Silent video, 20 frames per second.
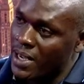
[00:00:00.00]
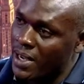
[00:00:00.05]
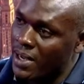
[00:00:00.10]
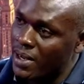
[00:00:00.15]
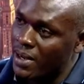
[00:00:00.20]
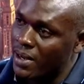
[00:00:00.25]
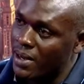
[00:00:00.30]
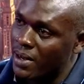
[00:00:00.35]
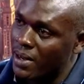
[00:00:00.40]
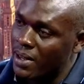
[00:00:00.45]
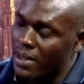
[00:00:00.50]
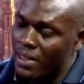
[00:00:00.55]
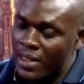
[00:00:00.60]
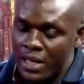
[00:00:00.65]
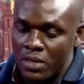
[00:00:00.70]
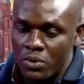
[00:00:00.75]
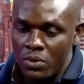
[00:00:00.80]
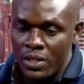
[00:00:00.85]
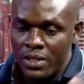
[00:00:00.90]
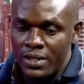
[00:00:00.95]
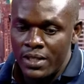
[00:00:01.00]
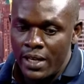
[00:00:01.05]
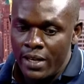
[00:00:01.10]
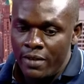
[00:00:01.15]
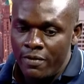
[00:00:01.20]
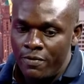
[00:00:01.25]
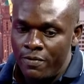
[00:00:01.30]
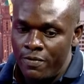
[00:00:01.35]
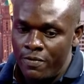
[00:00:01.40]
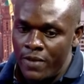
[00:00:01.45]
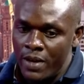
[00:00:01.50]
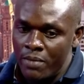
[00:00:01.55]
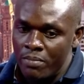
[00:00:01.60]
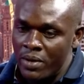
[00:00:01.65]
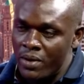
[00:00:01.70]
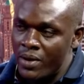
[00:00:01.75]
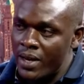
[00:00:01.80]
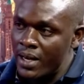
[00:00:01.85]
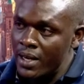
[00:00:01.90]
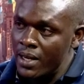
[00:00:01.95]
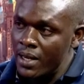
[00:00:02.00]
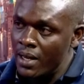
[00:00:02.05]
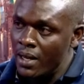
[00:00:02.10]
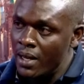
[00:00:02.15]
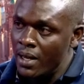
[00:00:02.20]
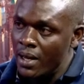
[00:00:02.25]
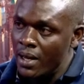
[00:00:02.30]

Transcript: year. Yeah. That was in February.